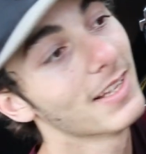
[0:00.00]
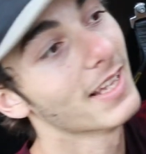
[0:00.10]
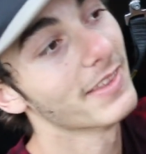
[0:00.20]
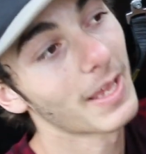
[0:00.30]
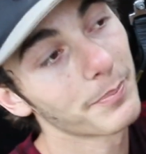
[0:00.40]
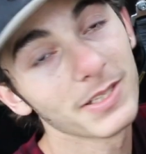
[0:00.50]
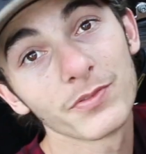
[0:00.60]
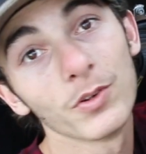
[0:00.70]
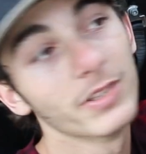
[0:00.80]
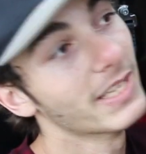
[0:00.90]
and that piece
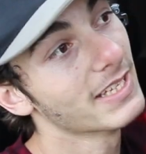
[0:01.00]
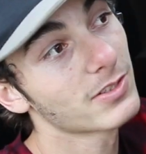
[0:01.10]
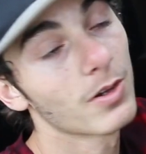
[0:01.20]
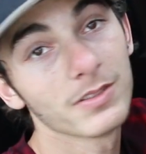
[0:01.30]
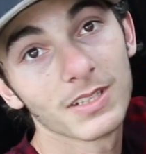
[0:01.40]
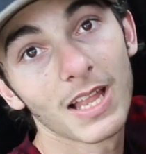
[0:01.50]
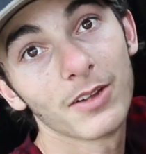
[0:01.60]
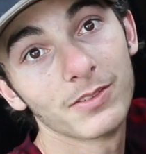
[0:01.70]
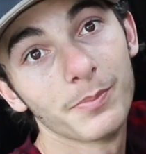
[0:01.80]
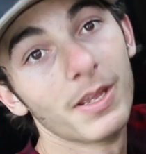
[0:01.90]
folded in, so I was
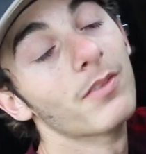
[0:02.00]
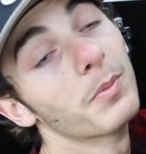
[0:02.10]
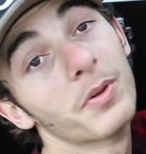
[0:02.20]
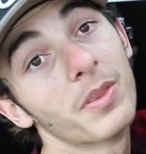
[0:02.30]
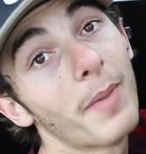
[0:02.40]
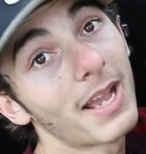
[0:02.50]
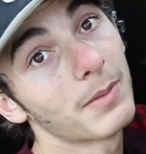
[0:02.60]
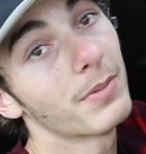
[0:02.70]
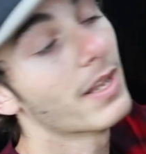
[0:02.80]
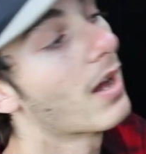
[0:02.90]
allowed to be able to put the
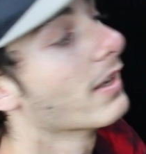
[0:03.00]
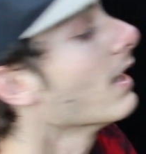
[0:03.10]
backing plate on.